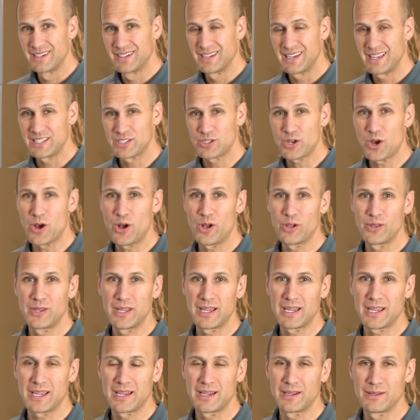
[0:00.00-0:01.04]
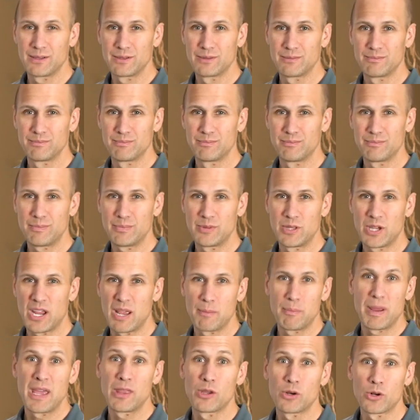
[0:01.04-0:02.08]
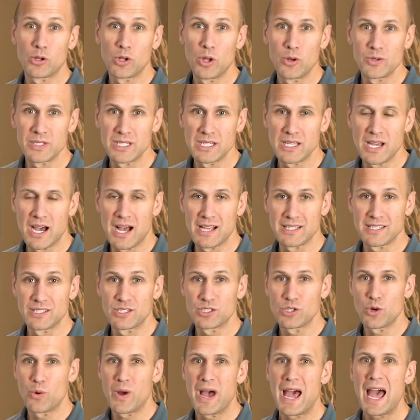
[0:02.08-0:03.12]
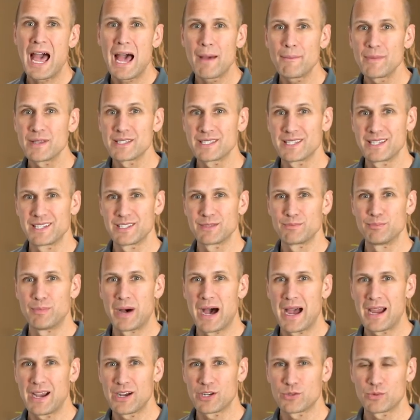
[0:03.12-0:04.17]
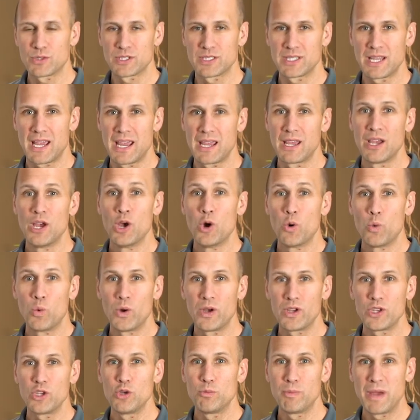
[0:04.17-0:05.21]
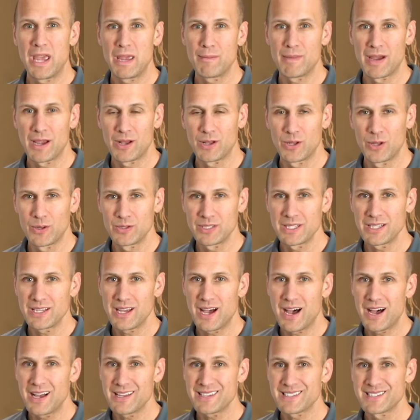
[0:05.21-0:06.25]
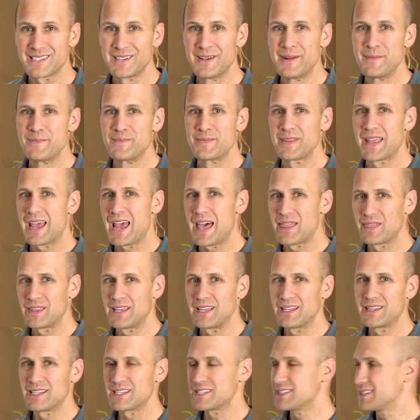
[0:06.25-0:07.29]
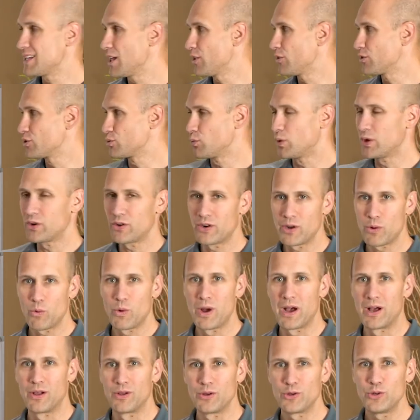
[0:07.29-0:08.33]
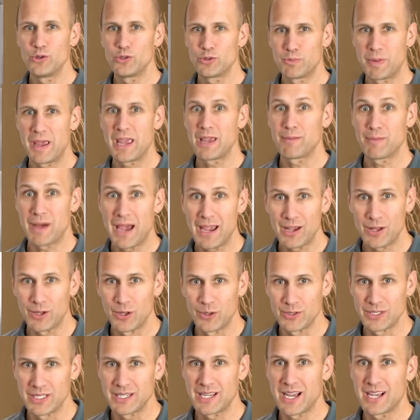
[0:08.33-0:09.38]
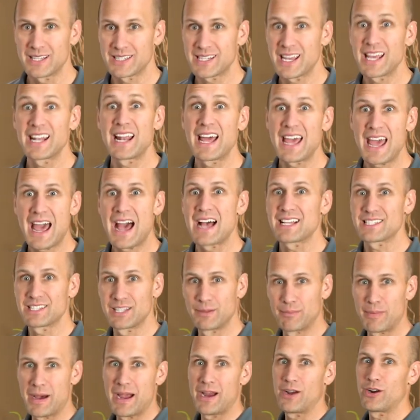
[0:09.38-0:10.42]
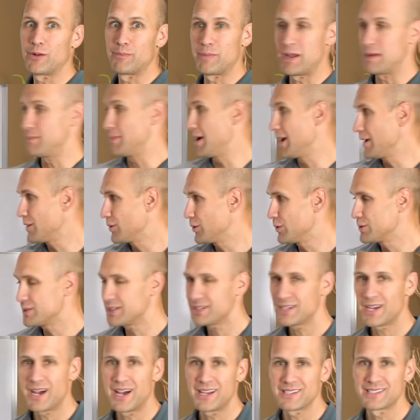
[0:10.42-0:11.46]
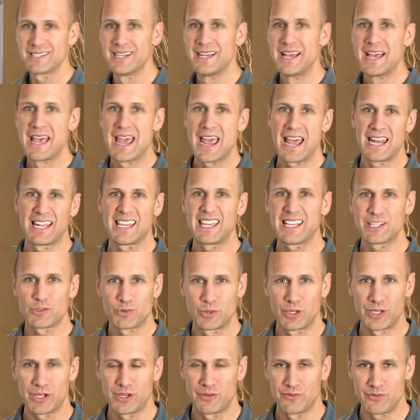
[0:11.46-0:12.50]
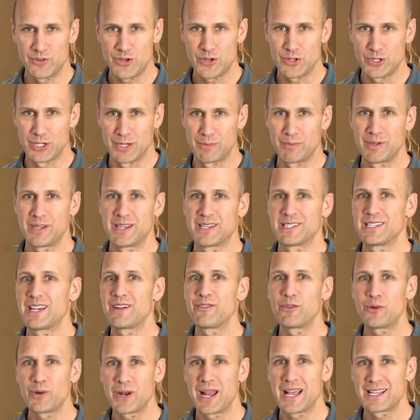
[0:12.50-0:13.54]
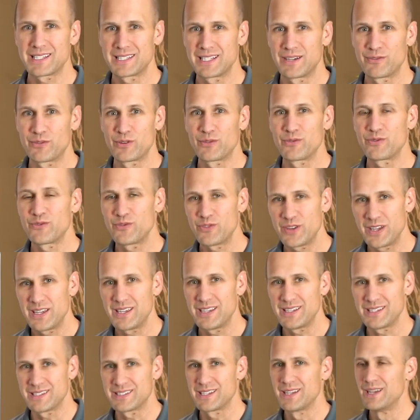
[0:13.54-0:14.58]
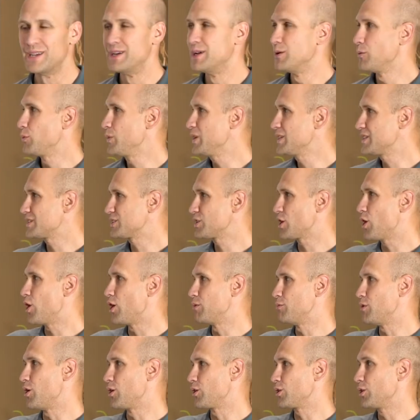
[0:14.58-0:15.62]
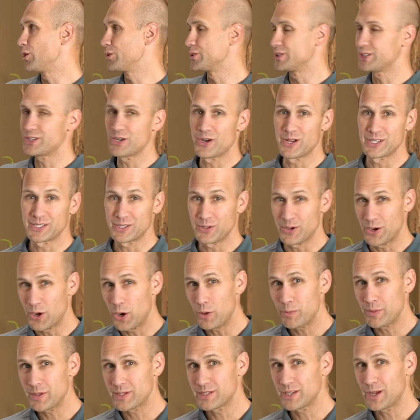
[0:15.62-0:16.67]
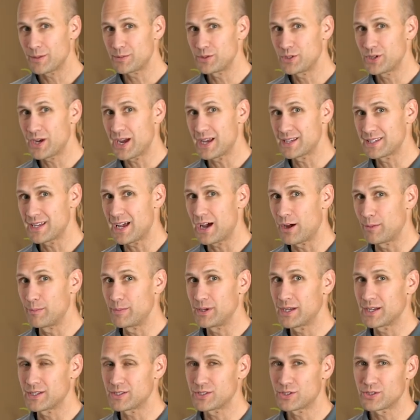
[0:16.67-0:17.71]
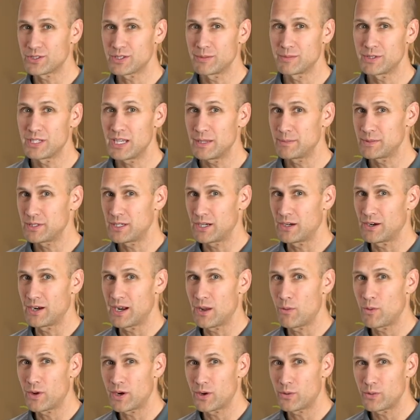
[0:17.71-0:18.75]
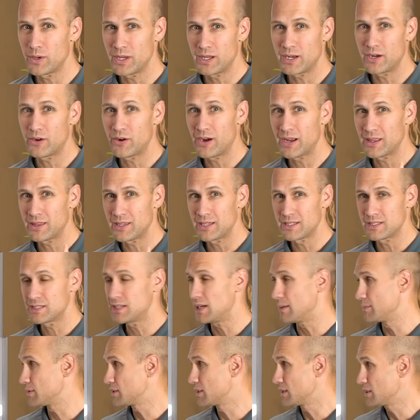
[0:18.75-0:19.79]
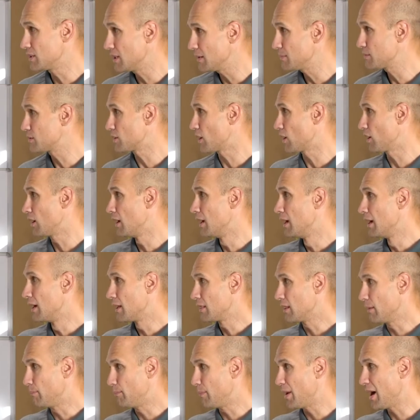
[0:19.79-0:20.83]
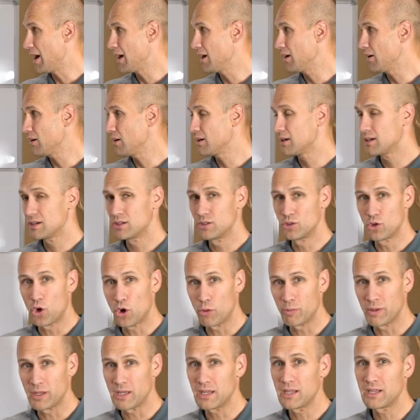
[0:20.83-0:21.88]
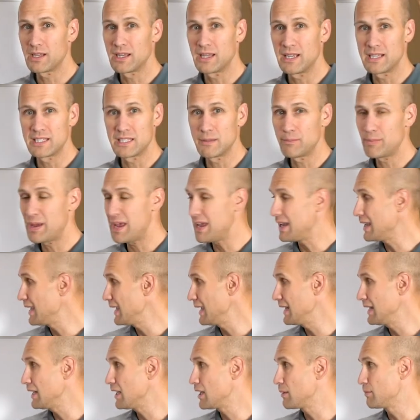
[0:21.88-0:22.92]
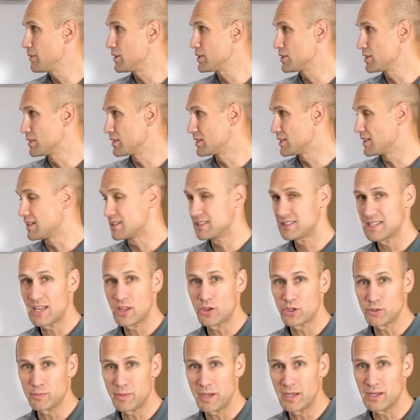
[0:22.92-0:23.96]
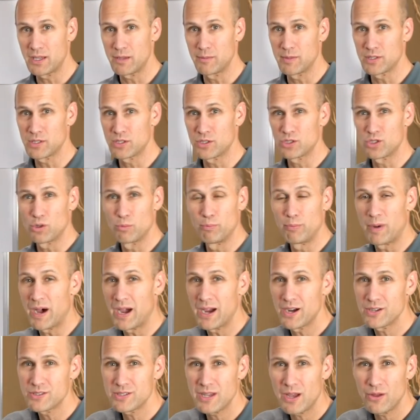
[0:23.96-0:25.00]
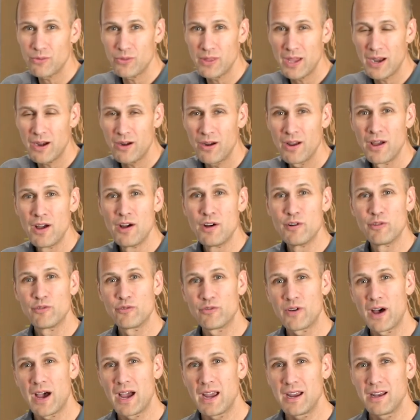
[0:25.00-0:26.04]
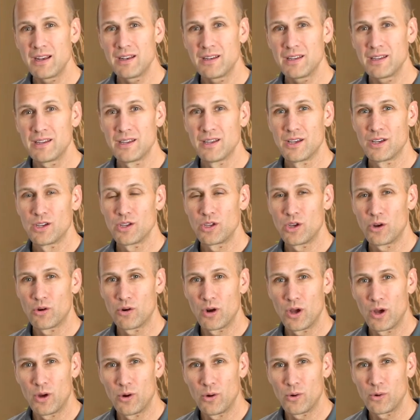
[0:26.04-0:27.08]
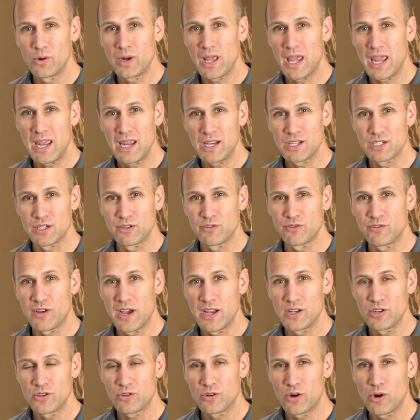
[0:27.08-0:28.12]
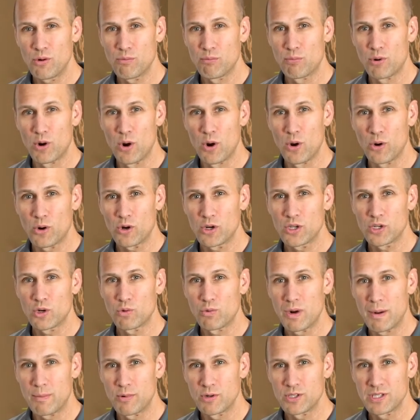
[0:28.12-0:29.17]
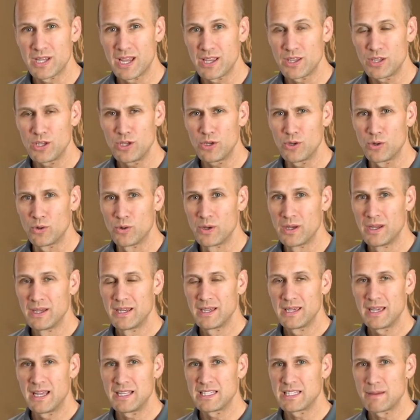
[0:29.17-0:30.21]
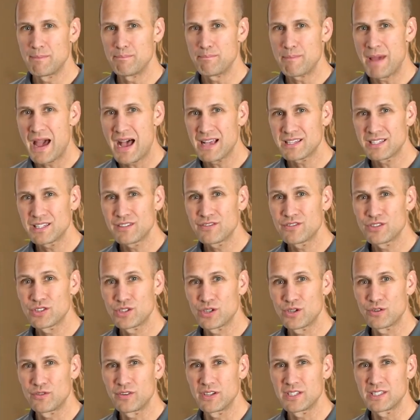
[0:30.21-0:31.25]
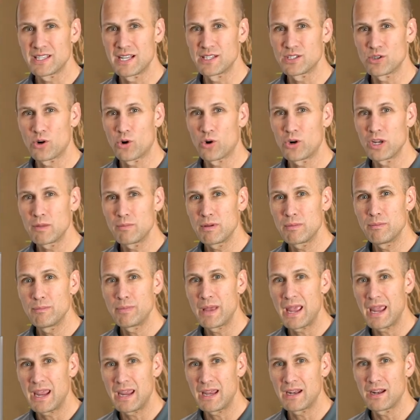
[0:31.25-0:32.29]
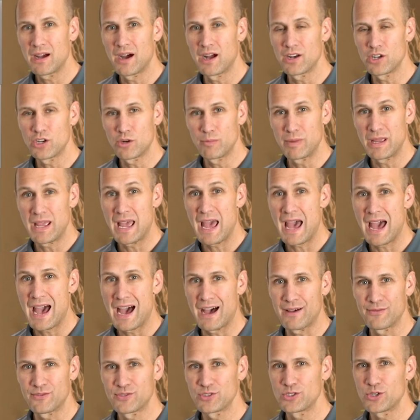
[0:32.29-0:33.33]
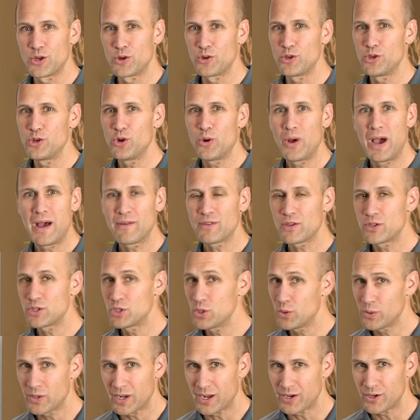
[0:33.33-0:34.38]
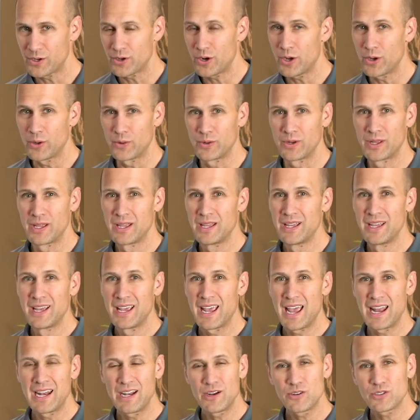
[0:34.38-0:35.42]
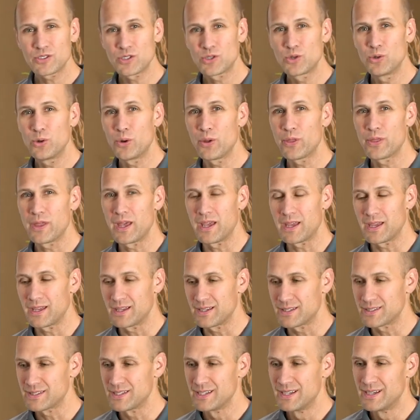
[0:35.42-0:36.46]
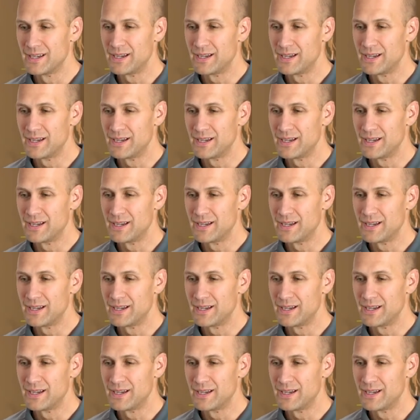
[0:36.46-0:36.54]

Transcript: It's called like a, they can pay their closing costs. And so what happens is buyers will say, will you pay my closing costs? And then the seller's wondering, well, who's paying my closing costs? Can I ask the buyer to pay my closing costs? And it gets really confusing because everyone has different fees. We just call them all closing costs. So I hope this helped you guys out because there's some tips here and I wanna reiterate these tips. The tips are the buyer normally isn't paying any commissions, the seller's paying commissions. So buyers out there, find your own agent, find your own broker to represent you. It's a massive service that's already been paid on your behalf. So you don't have to do it on your own. And here's the cool thing is